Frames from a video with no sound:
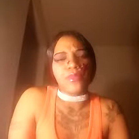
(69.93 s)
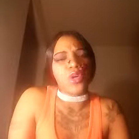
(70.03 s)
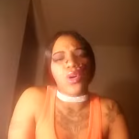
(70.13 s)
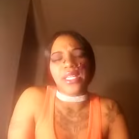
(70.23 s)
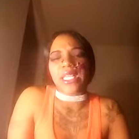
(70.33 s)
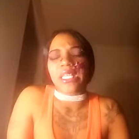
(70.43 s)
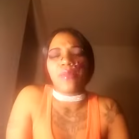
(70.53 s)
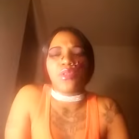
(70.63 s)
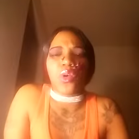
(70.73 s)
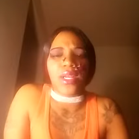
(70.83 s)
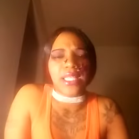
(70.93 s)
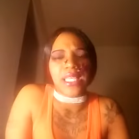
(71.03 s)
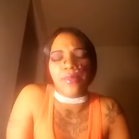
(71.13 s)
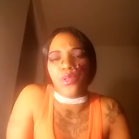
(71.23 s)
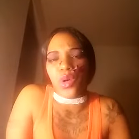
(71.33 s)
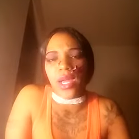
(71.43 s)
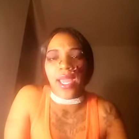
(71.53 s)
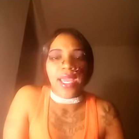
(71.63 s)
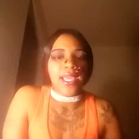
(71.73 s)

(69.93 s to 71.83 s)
going and keep going and keep going.